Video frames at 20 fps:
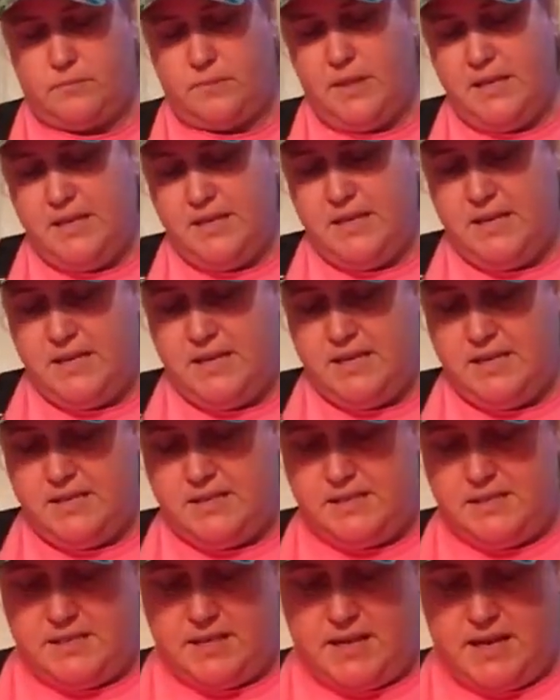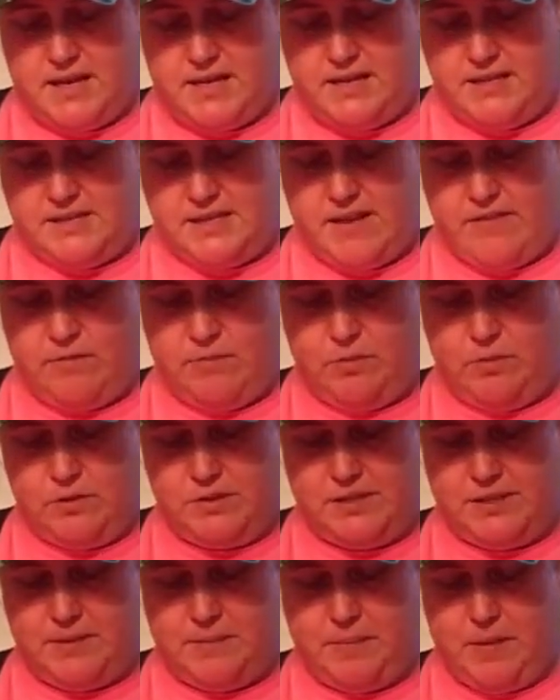It is
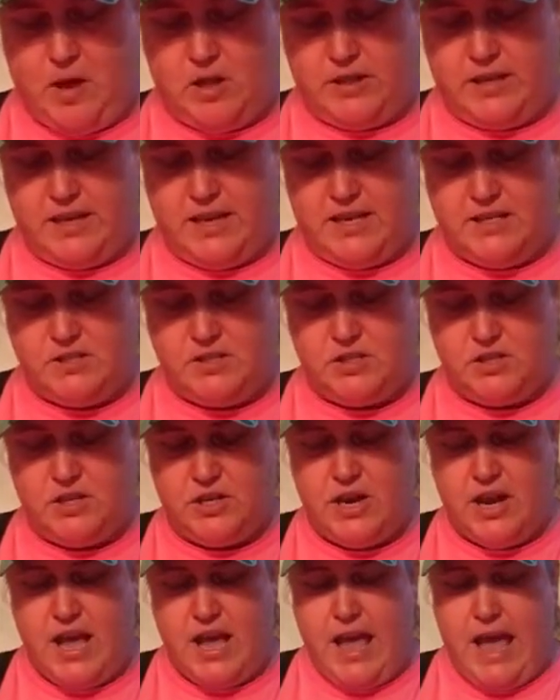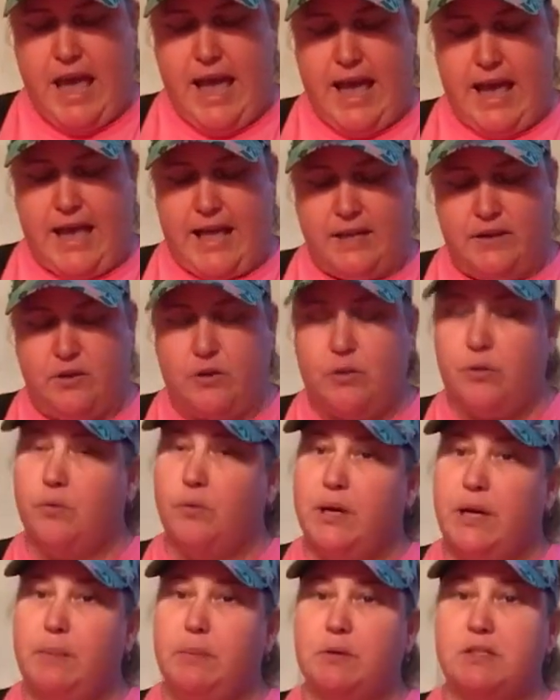97% polyester and
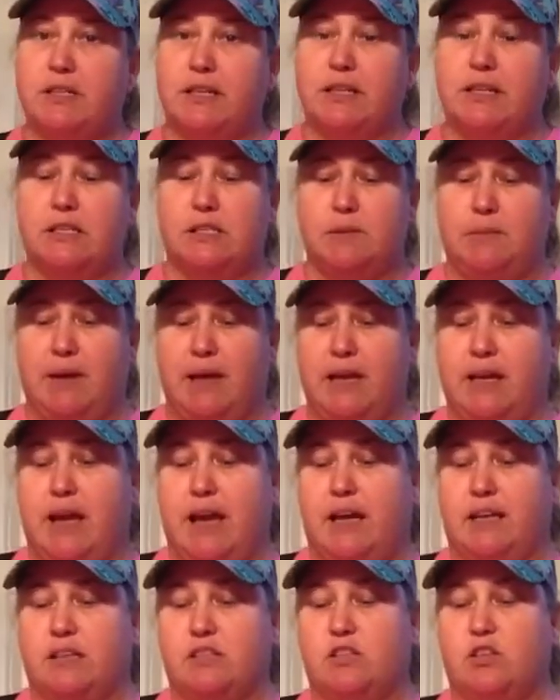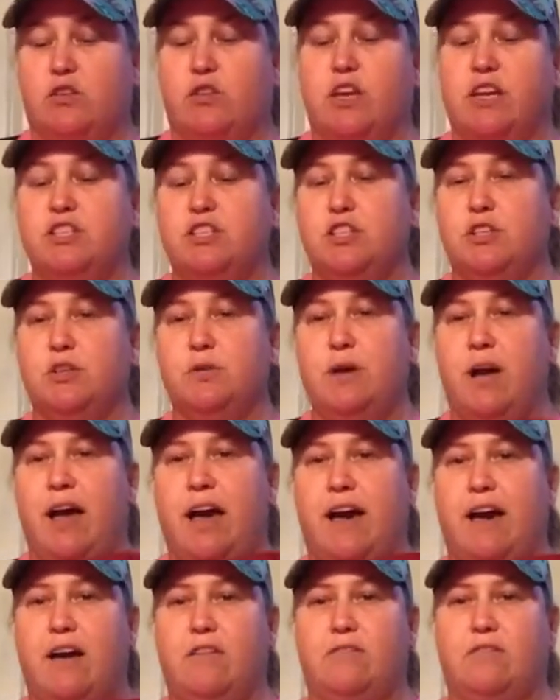3% spandex. So they do
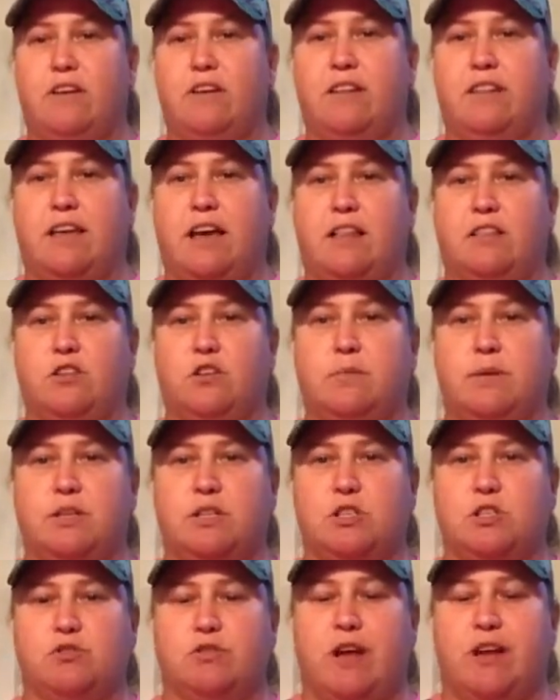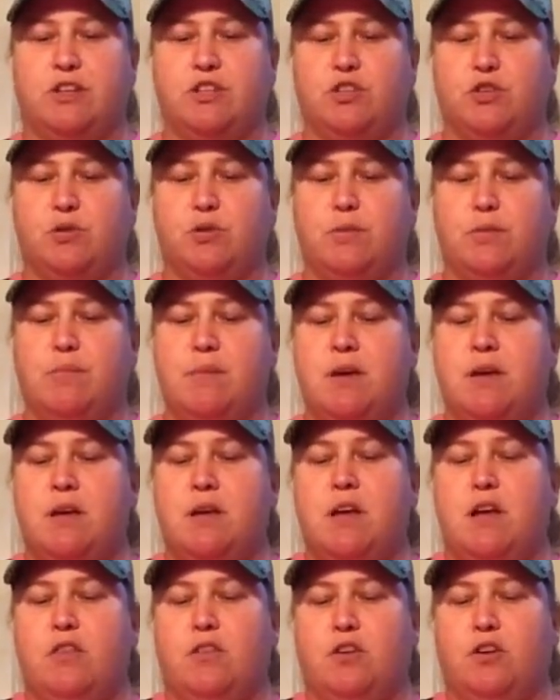have that little bit of stretch to them.
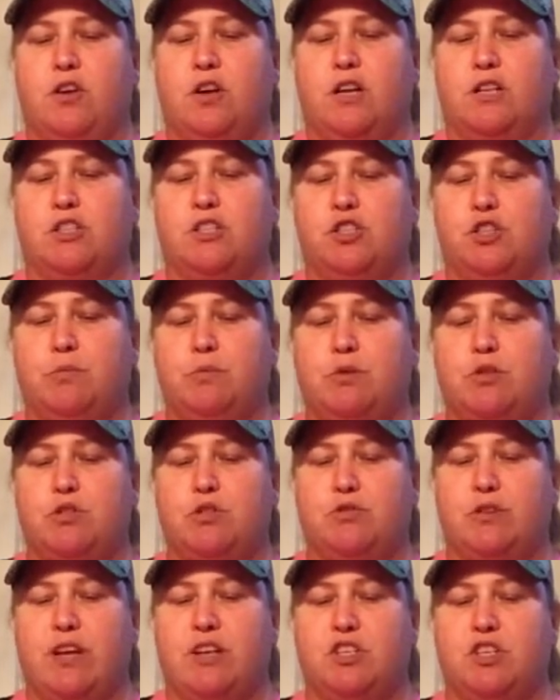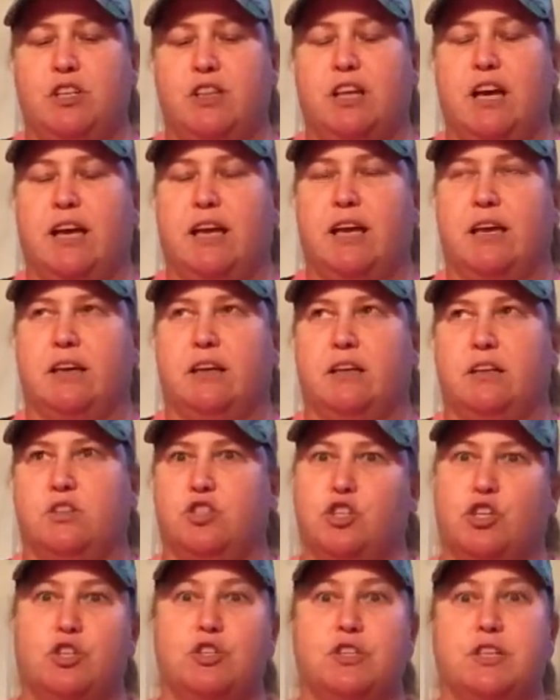They're not super stretchy like a
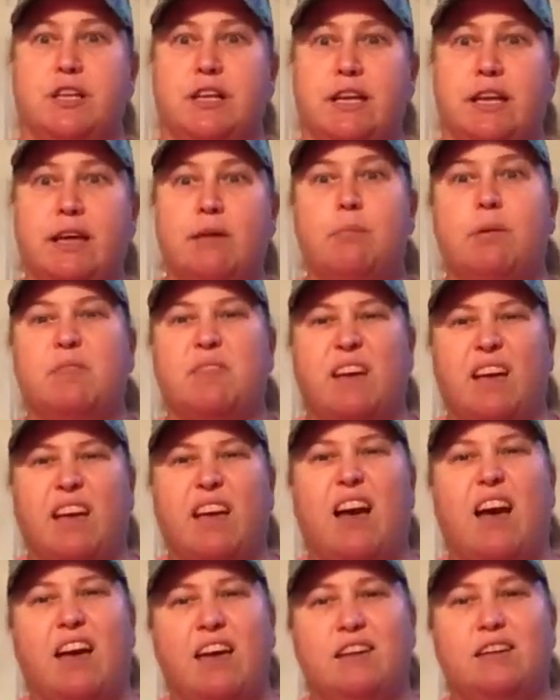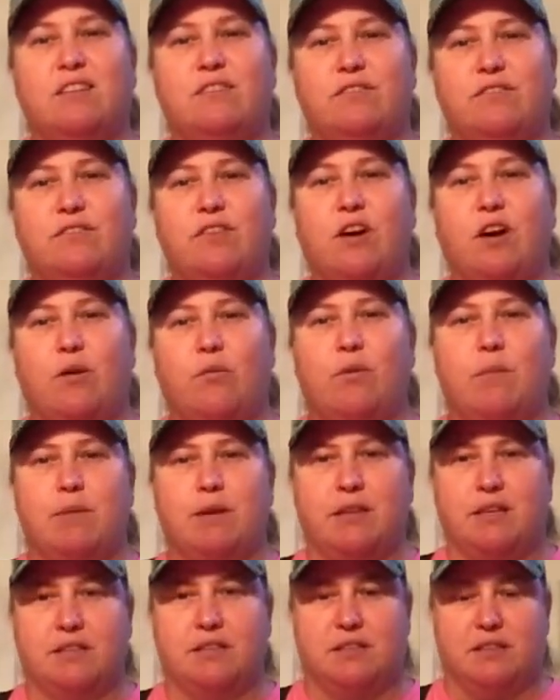jersey knit, but they kind of are
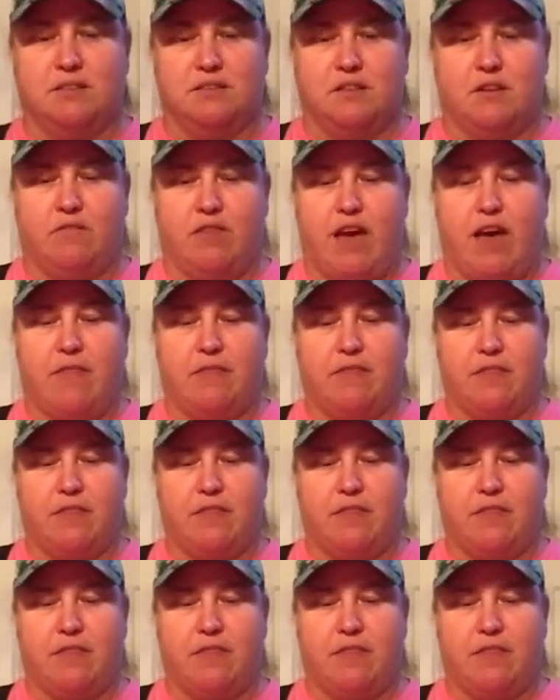reminiscent of that.